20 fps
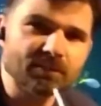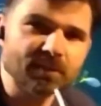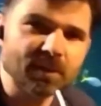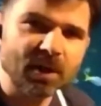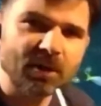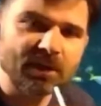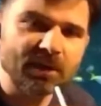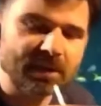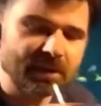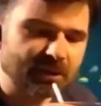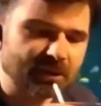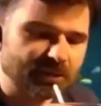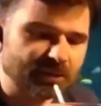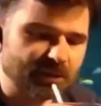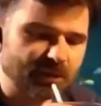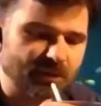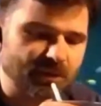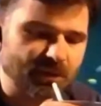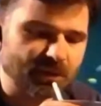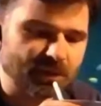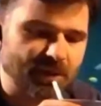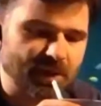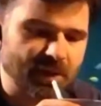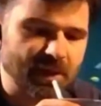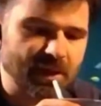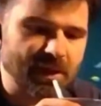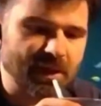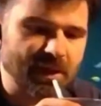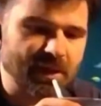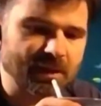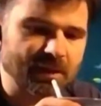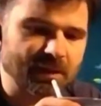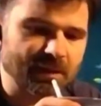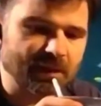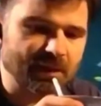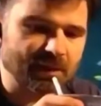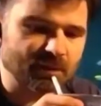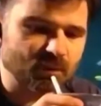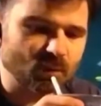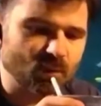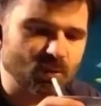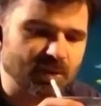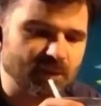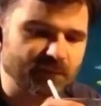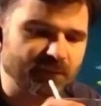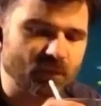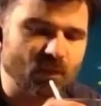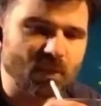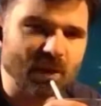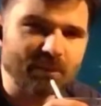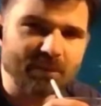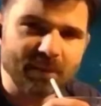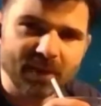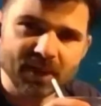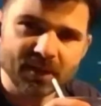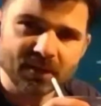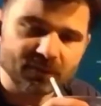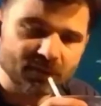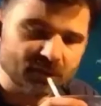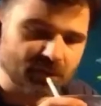blow into this water for 1 minute.